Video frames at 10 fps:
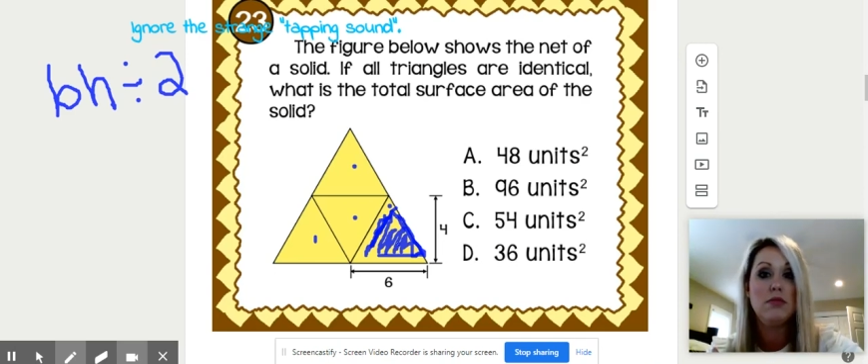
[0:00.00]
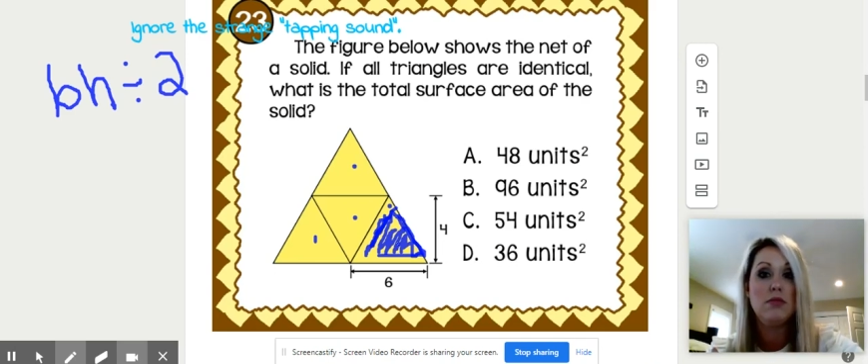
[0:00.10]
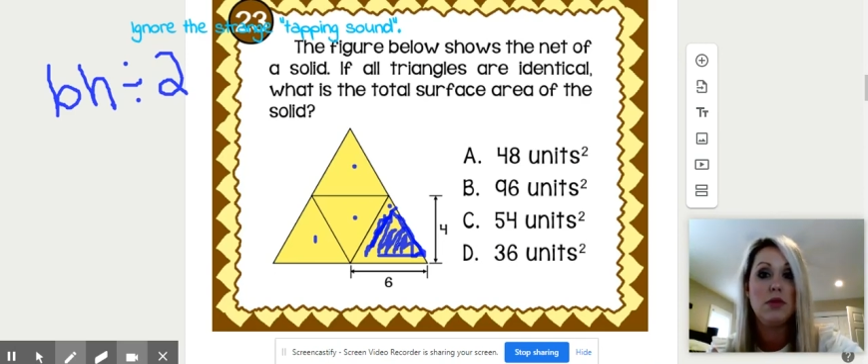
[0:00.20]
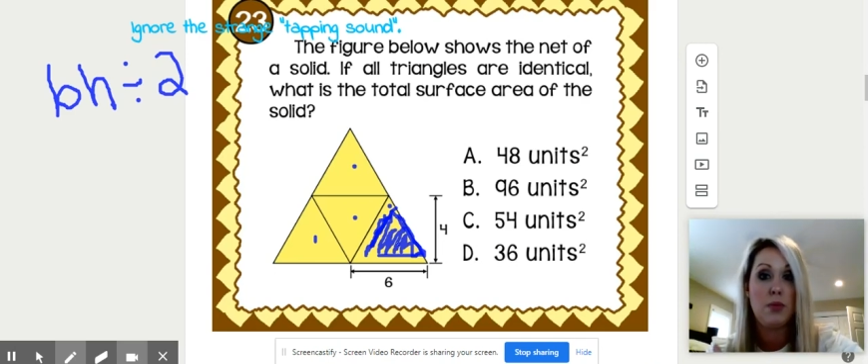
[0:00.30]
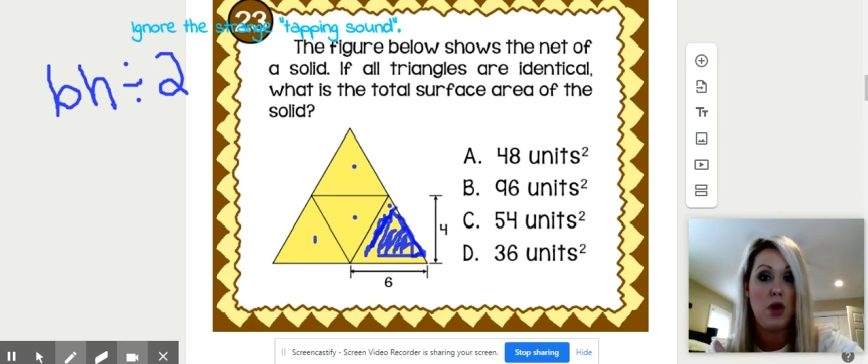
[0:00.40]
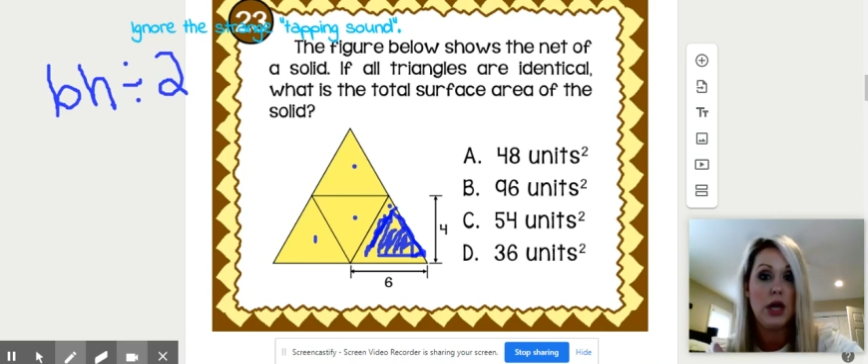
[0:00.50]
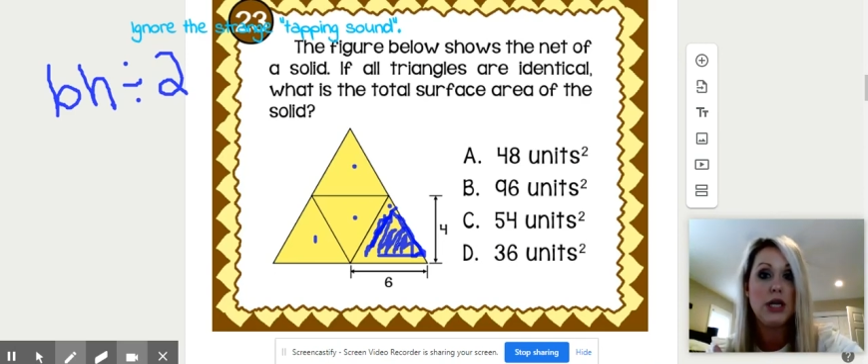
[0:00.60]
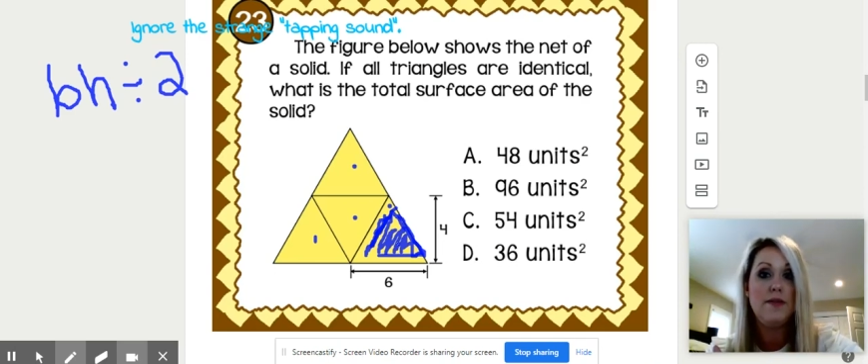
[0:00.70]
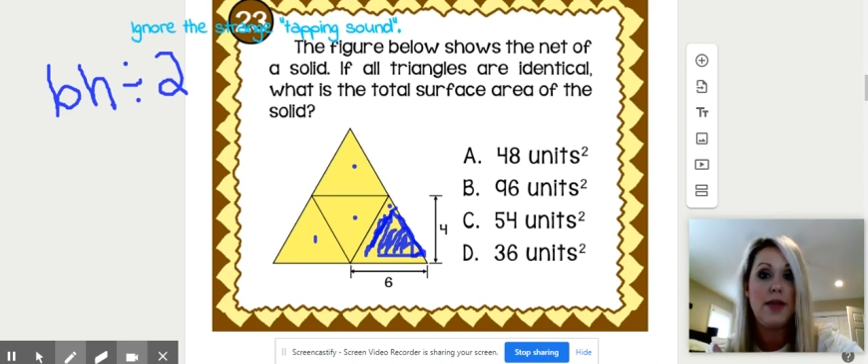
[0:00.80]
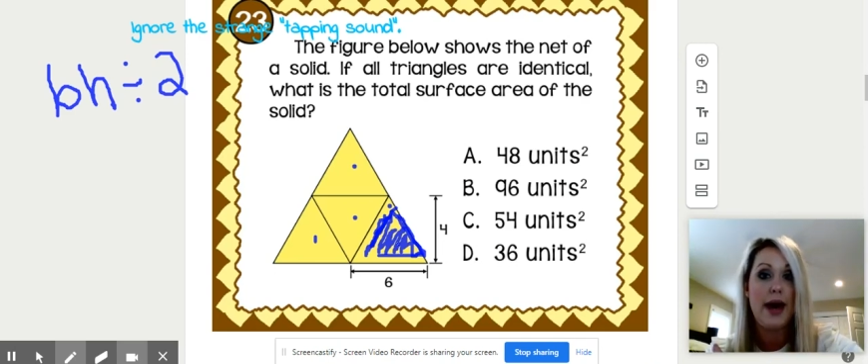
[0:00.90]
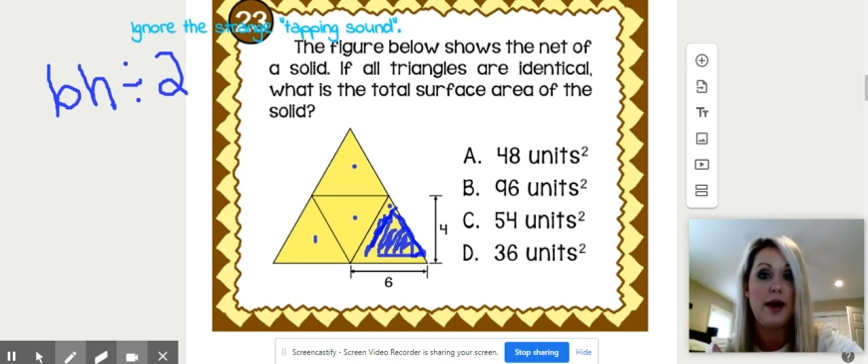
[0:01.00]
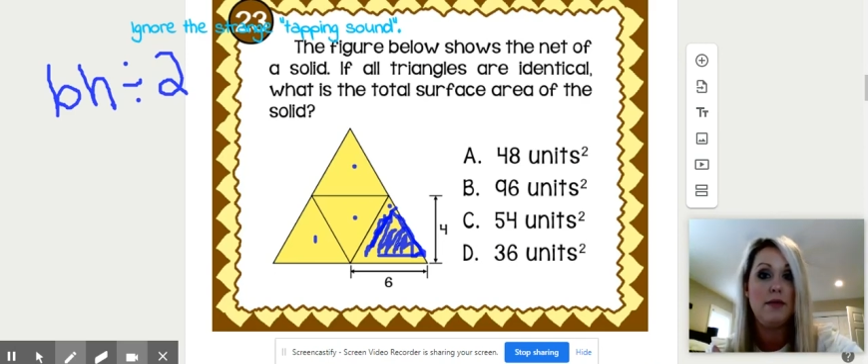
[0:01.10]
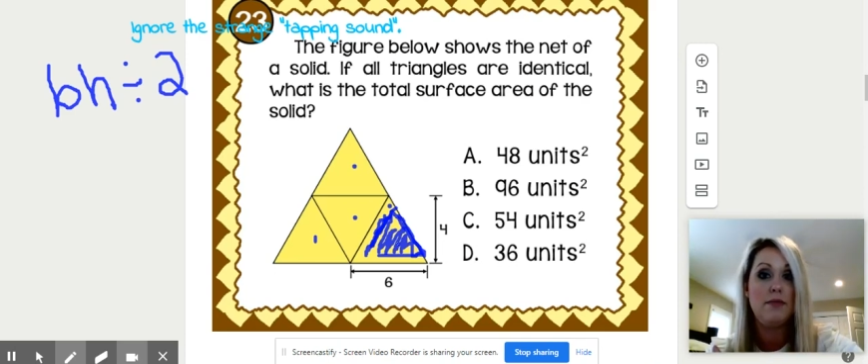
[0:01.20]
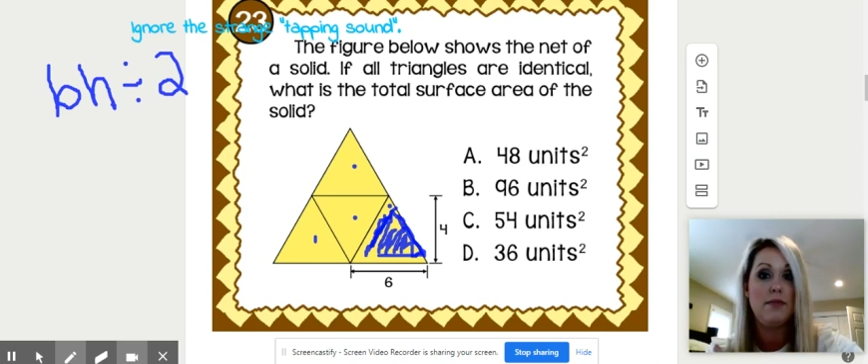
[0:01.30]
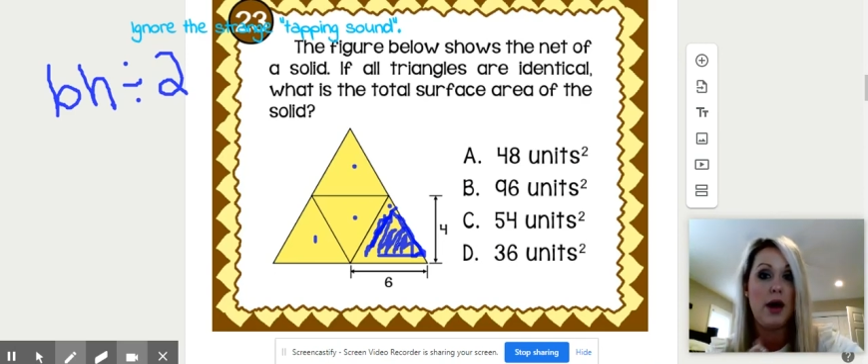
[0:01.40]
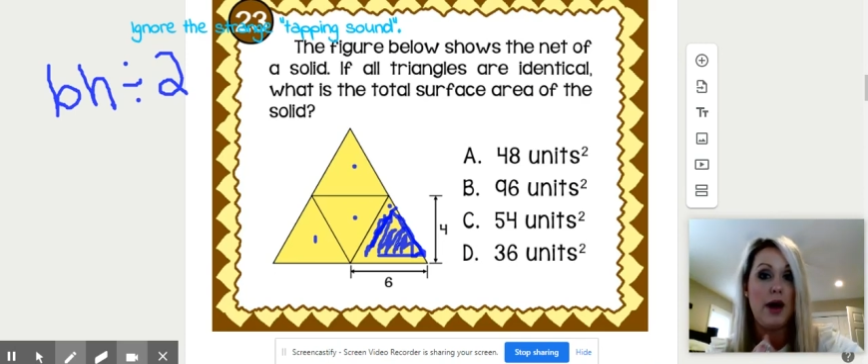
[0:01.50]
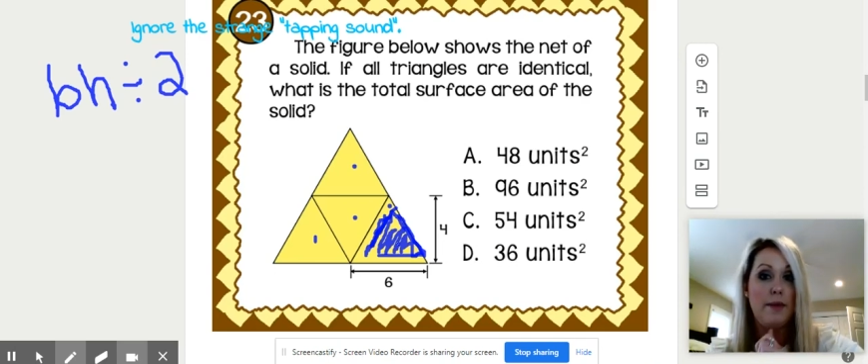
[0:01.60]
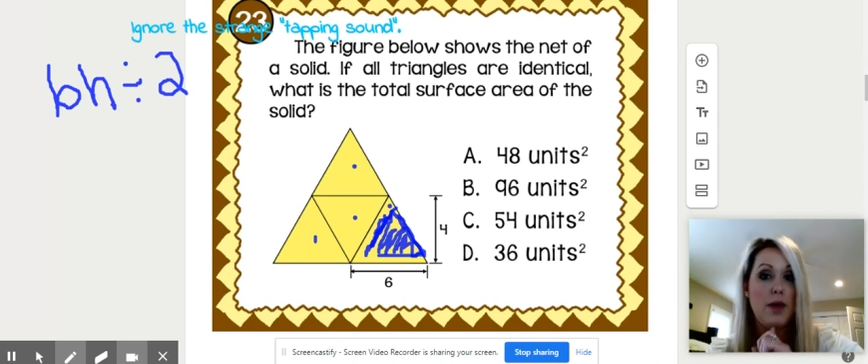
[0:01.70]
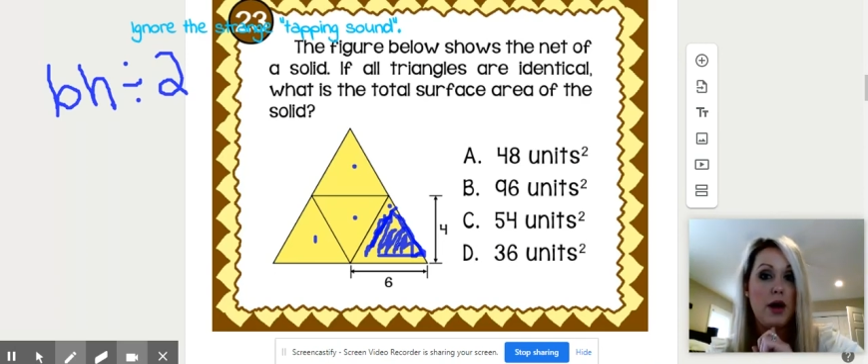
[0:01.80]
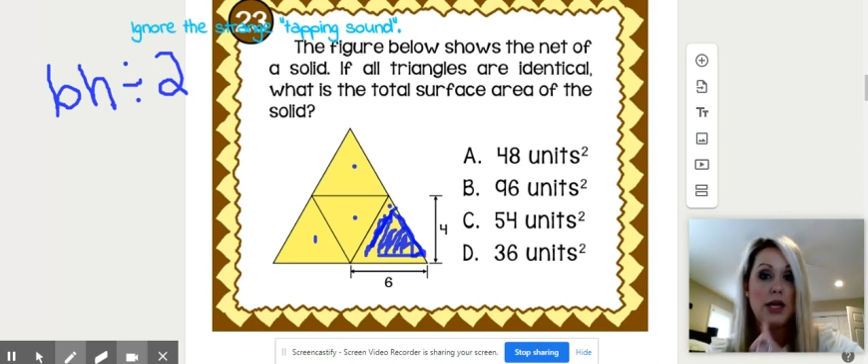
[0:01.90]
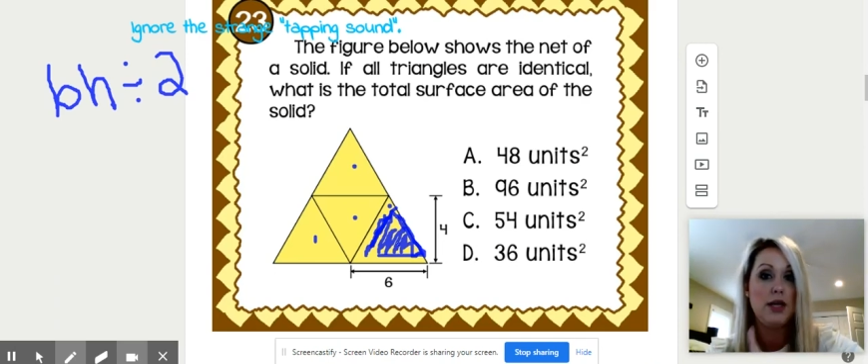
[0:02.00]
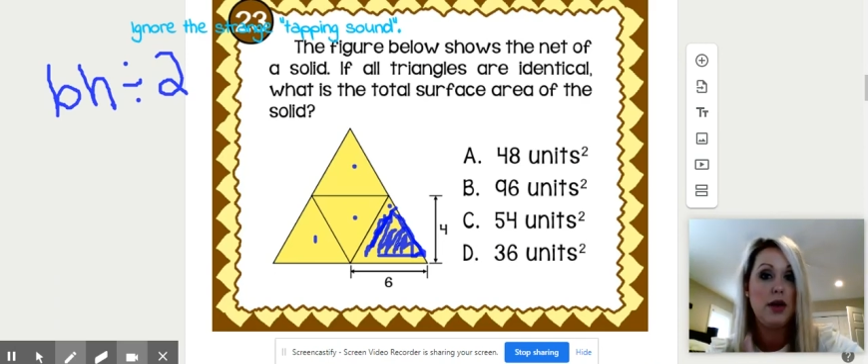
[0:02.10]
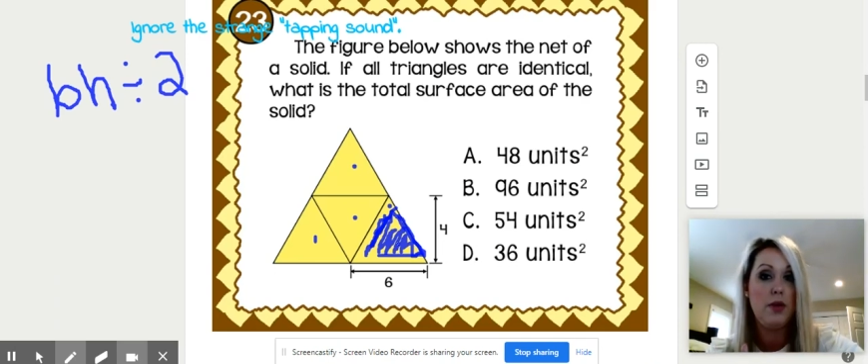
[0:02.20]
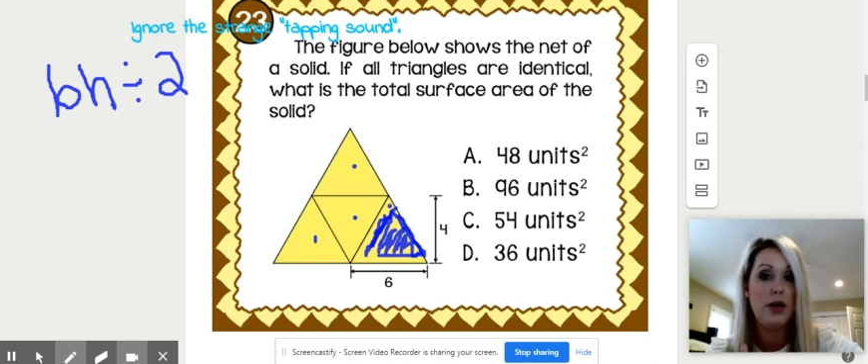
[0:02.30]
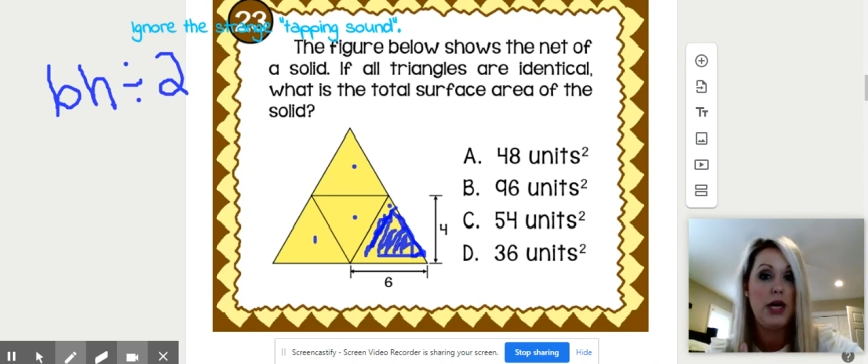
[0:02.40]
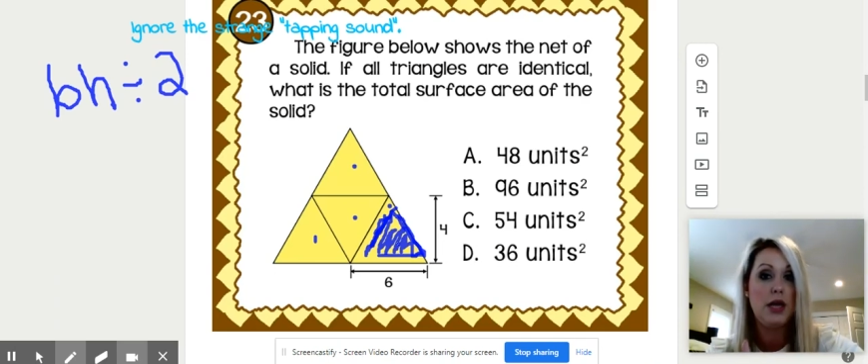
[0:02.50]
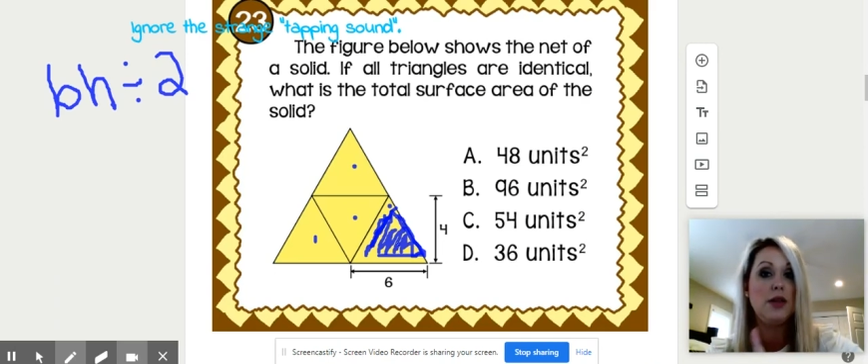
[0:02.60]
the product of that, I'm not going to tell you what it is,